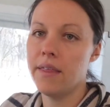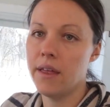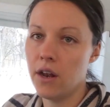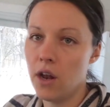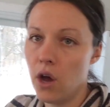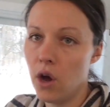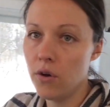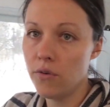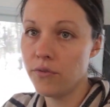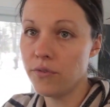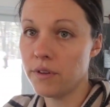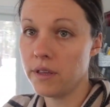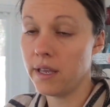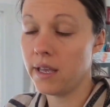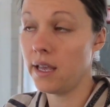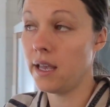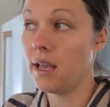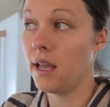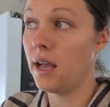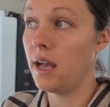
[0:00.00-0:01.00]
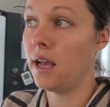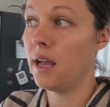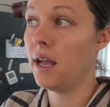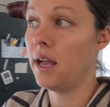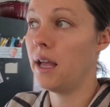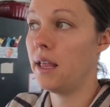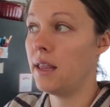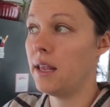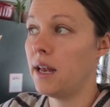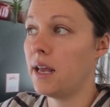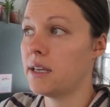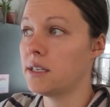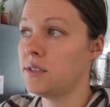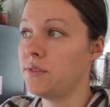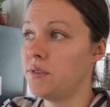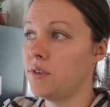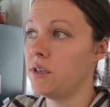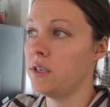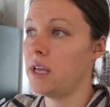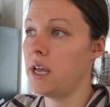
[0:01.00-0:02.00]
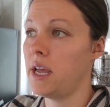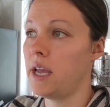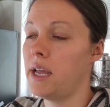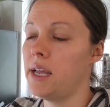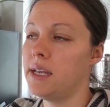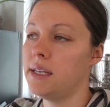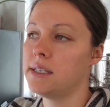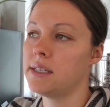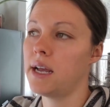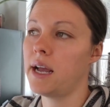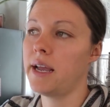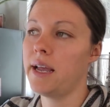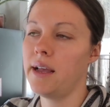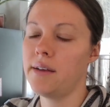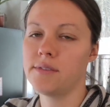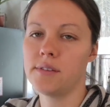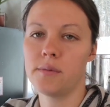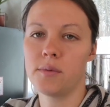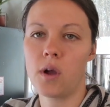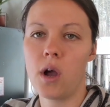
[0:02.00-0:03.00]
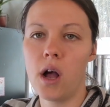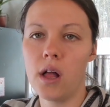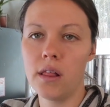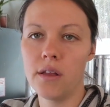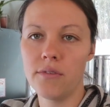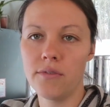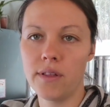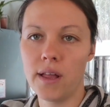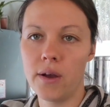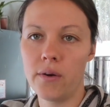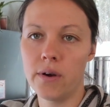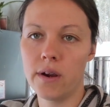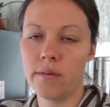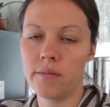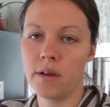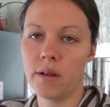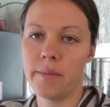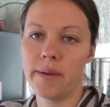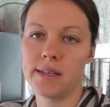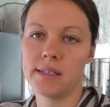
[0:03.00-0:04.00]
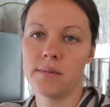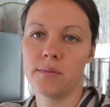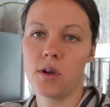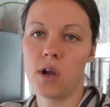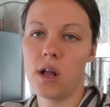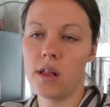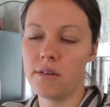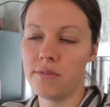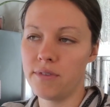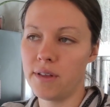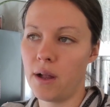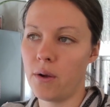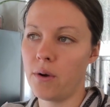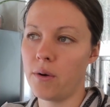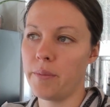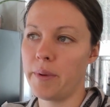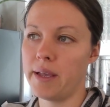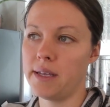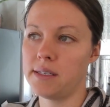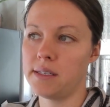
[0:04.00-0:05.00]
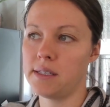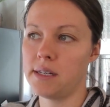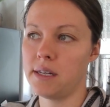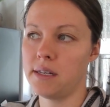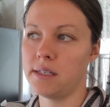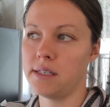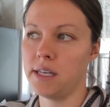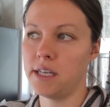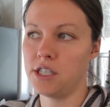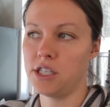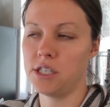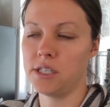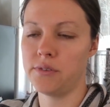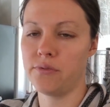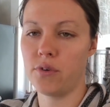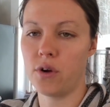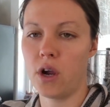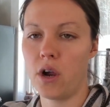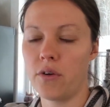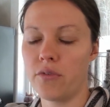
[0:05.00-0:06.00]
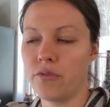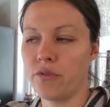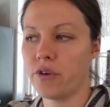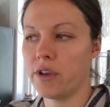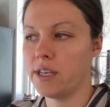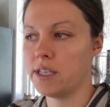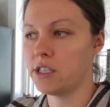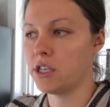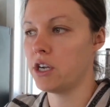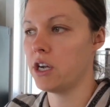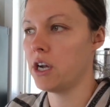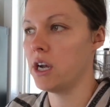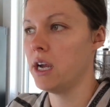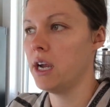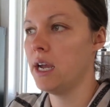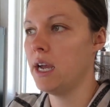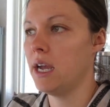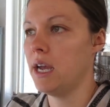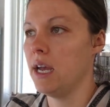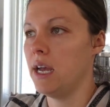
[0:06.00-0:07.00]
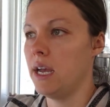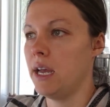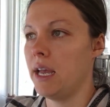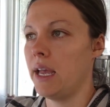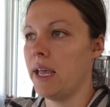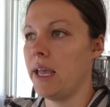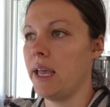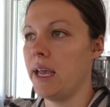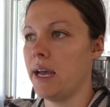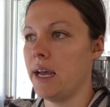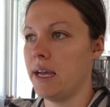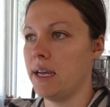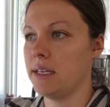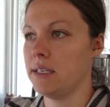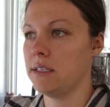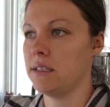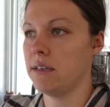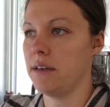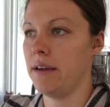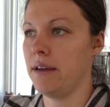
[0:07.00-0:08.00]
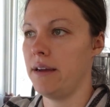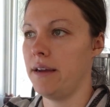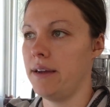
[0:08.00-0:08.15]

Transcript: And then hopefully in the next few days, I have some cauliflower. I'm gonna make some cauliflower-based dishes for our freezer, and